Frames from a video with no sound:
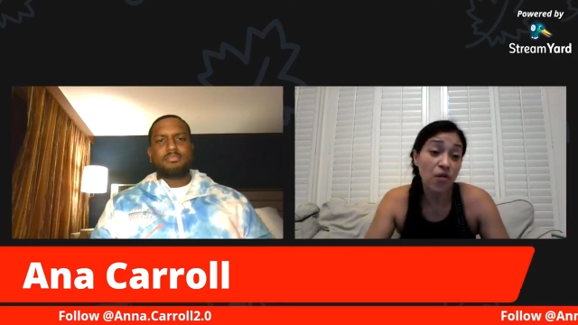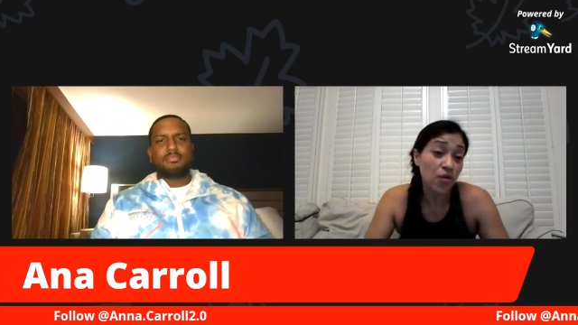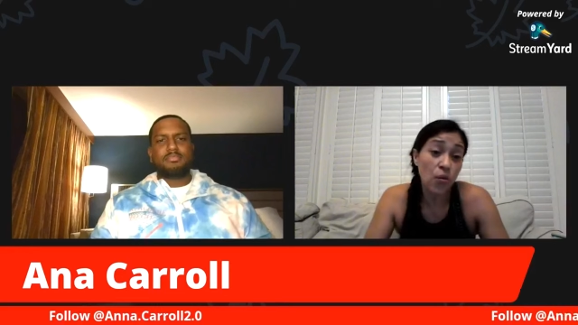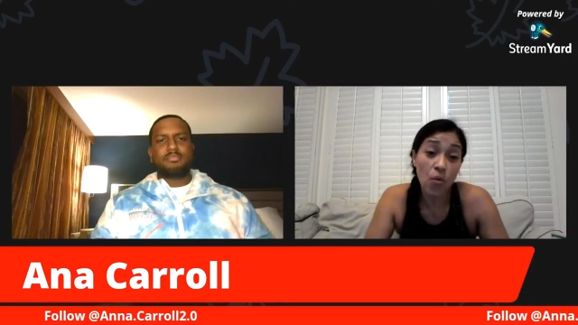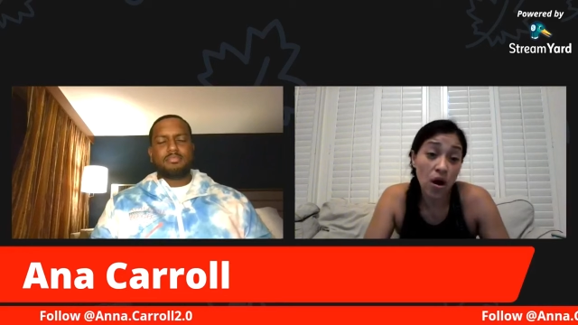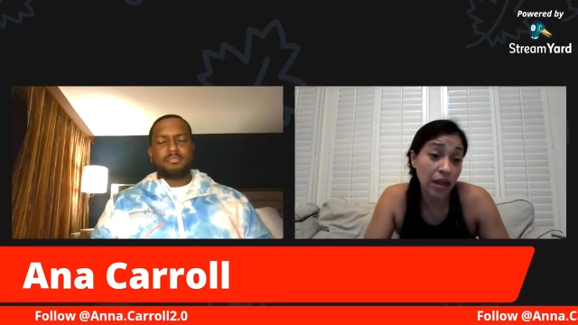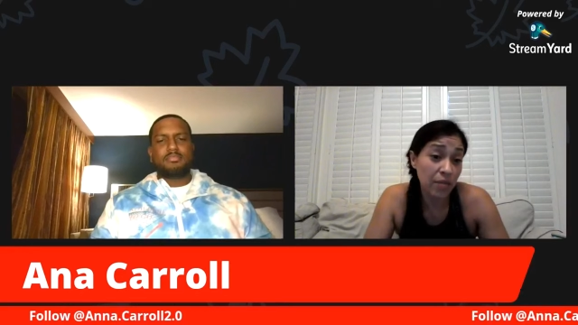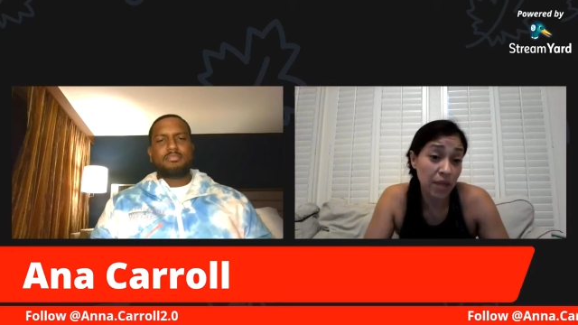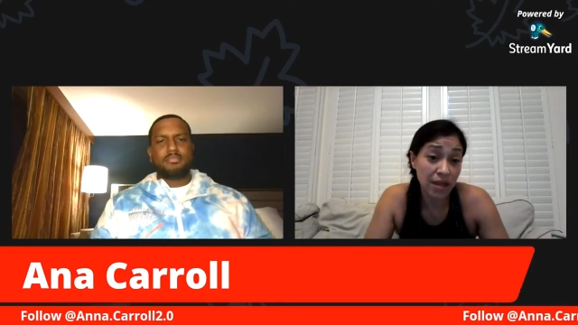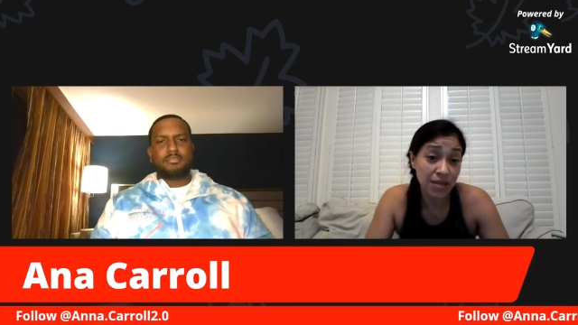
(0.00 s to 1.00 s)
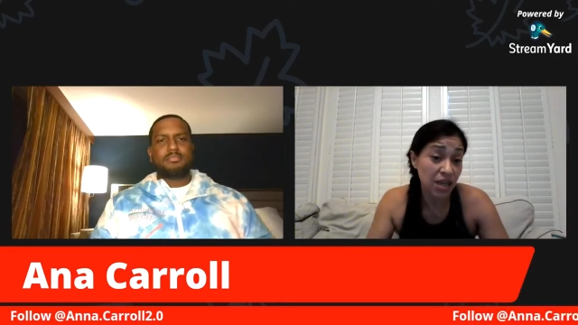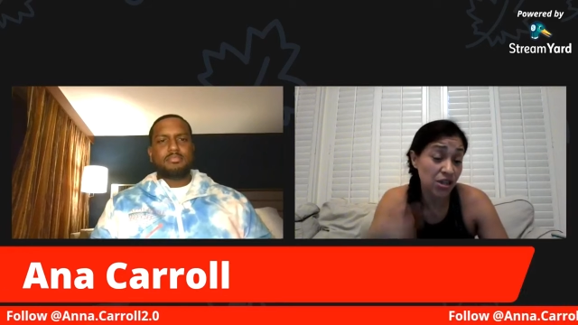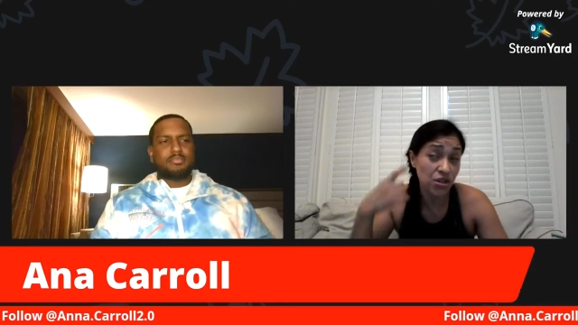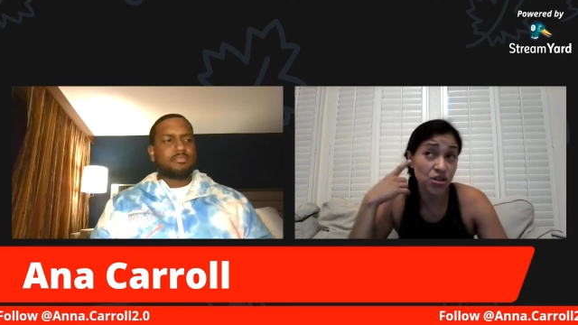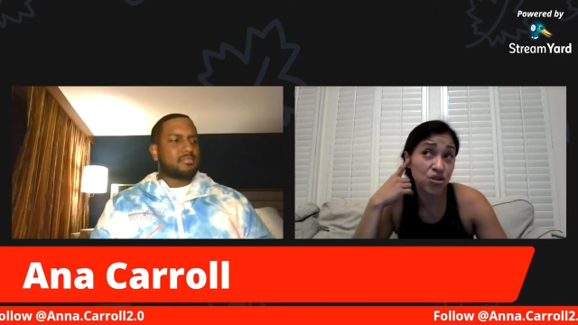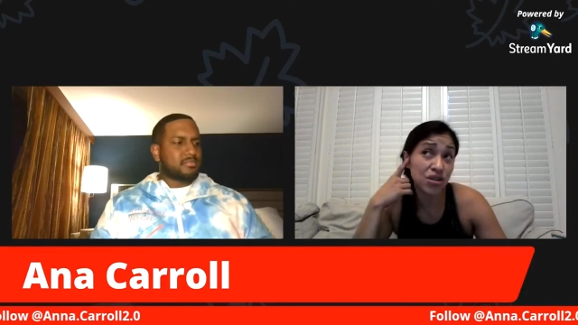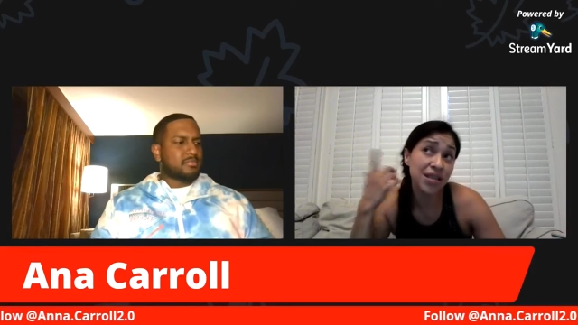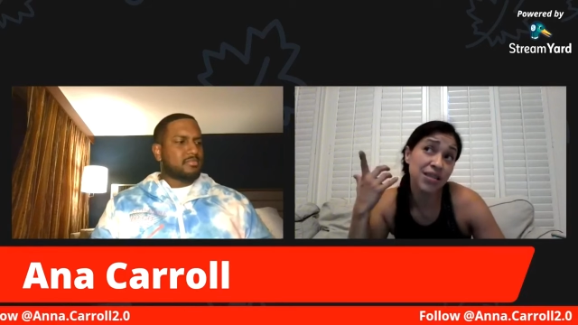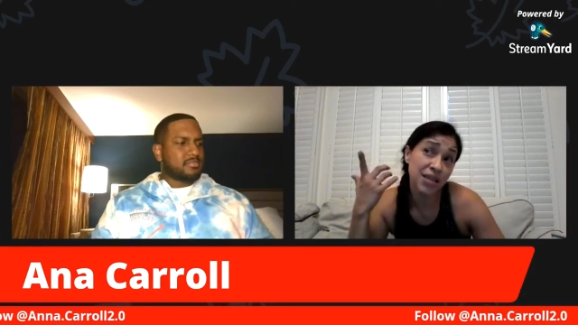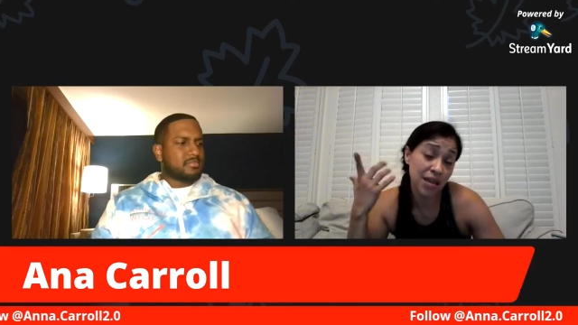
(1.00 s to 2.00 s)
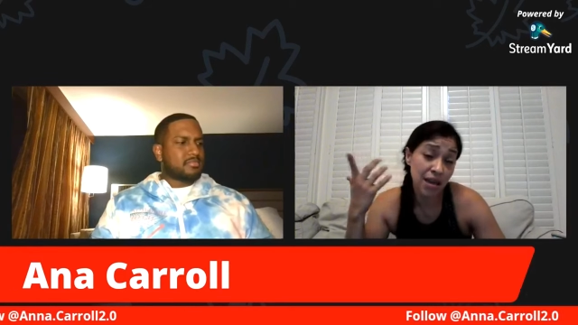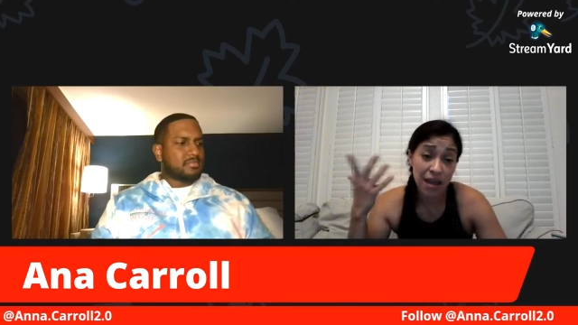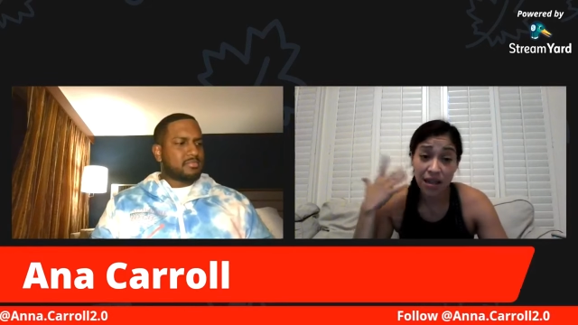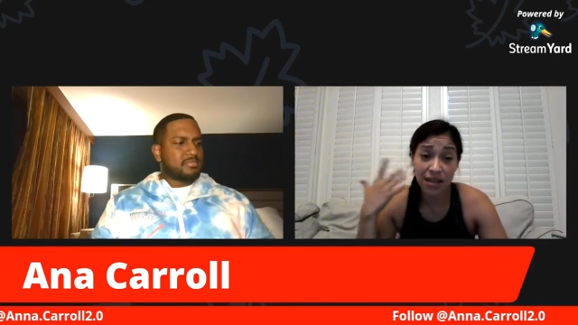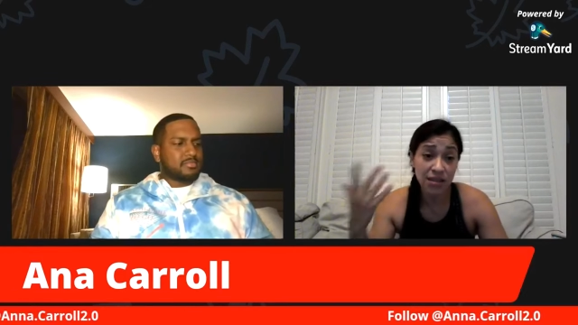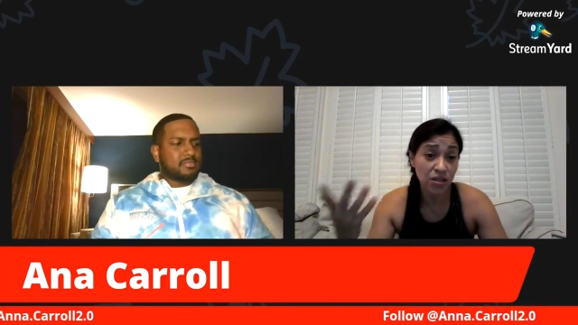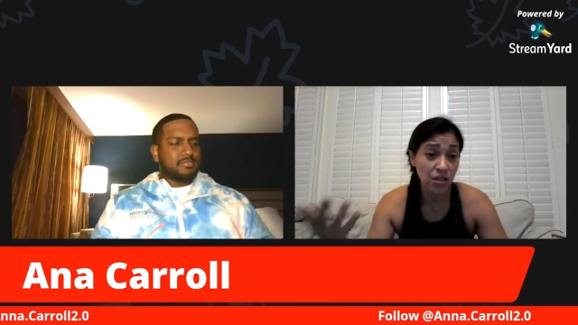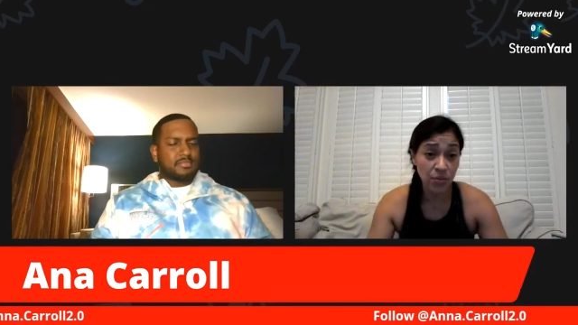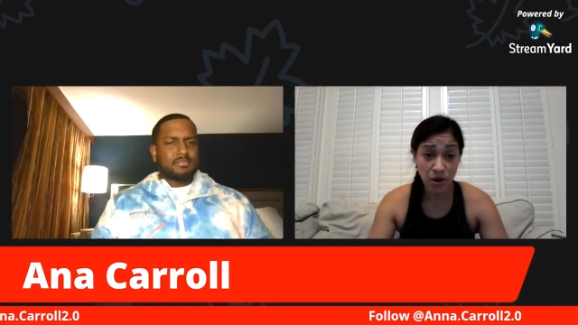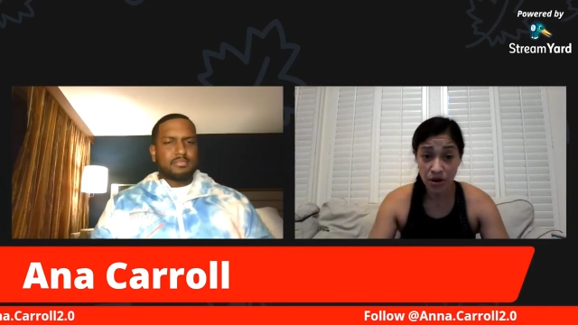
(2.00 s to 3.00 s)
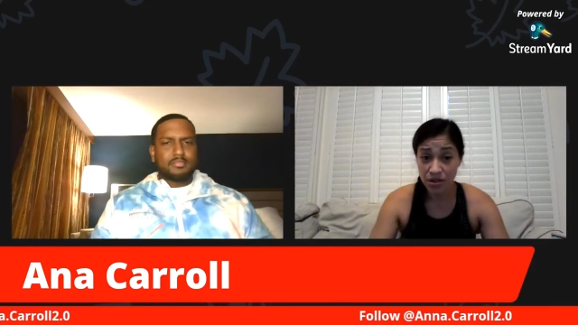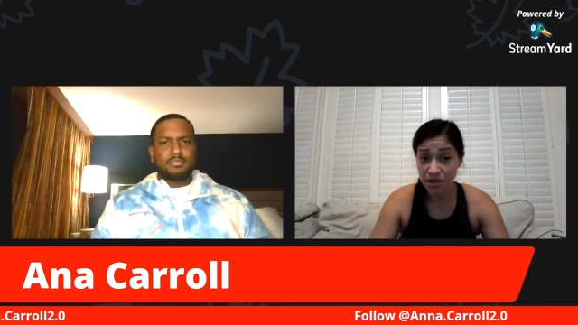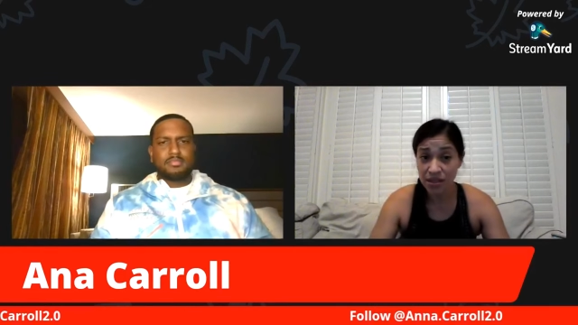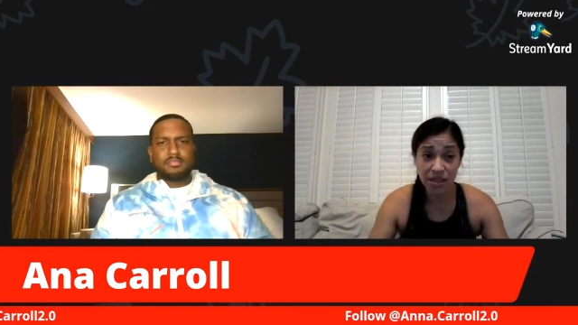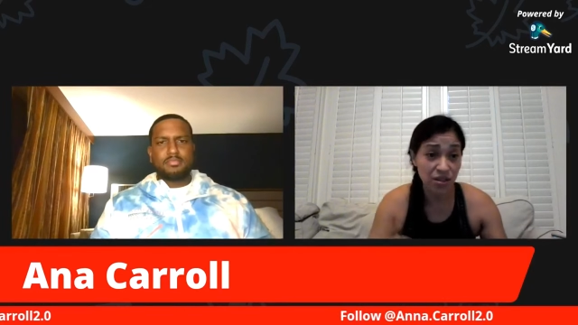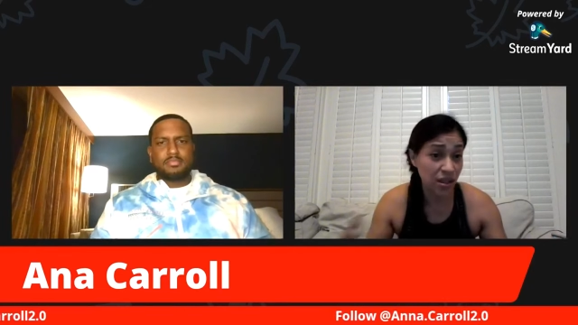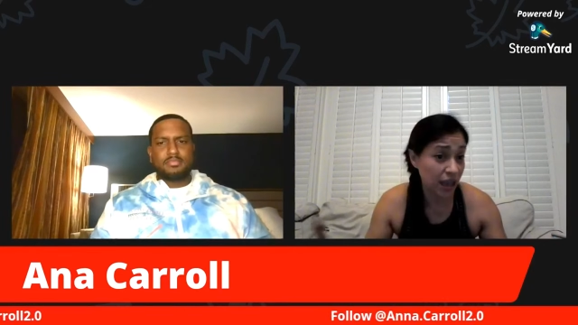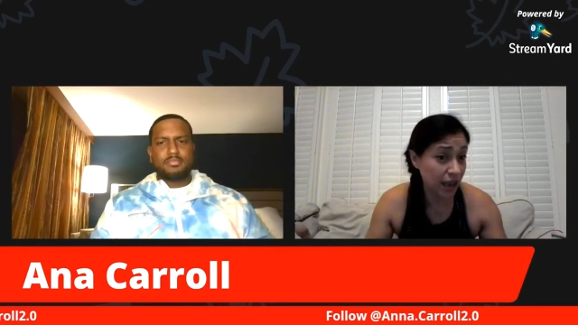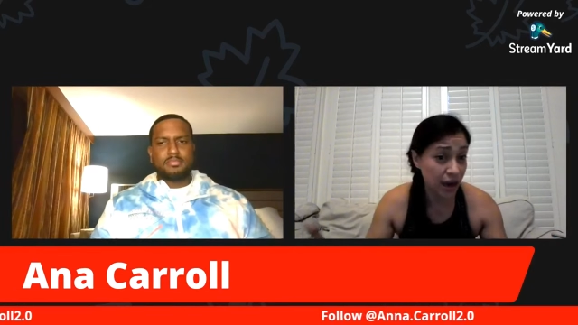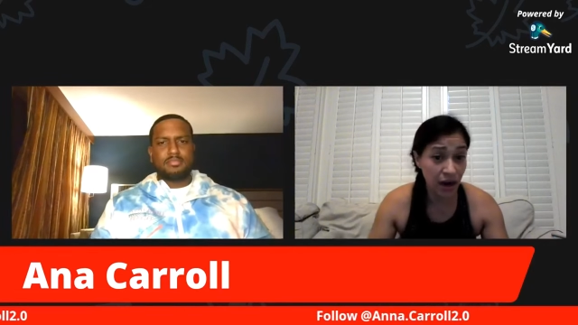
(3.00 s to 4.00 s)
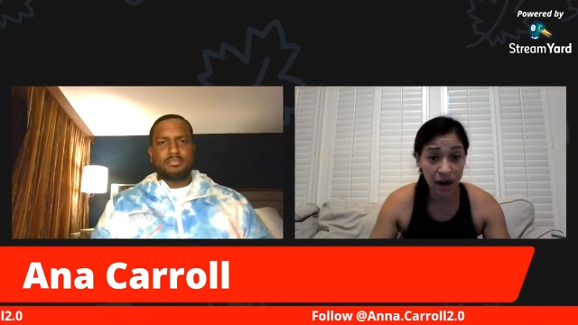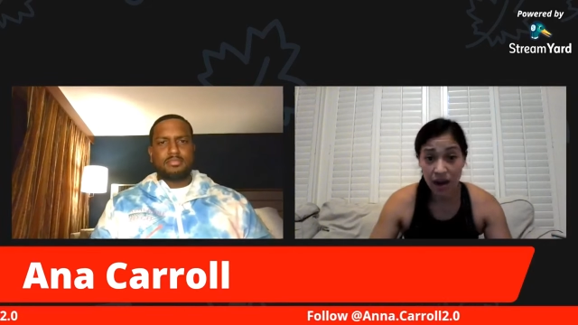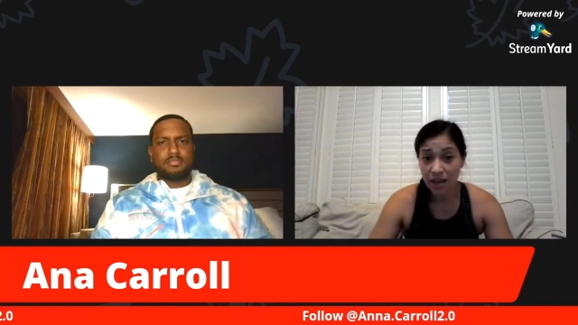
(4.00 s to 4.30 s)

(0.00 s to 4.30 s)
Speaker 1: for a walk in meditation, just listen to the birds, listen to the air,